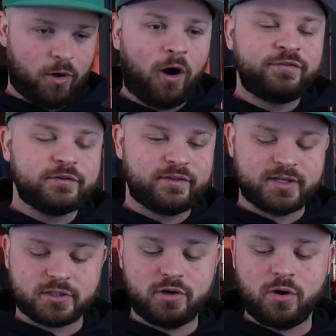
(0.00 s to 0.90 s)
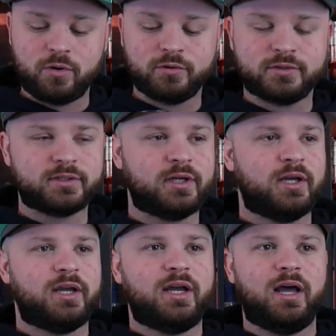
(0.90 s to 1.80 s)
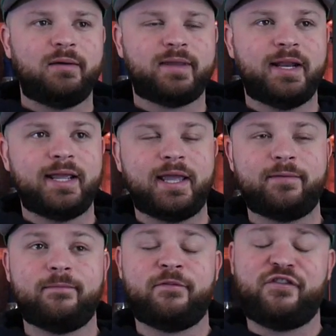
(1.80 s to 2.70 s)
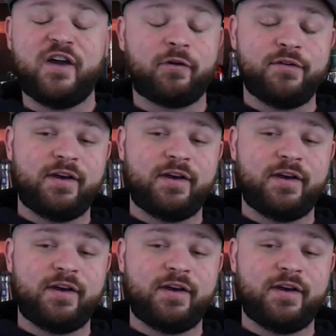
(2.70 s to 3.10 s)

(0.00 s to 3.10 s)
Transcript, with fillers: off of this nose, I'm getting a very,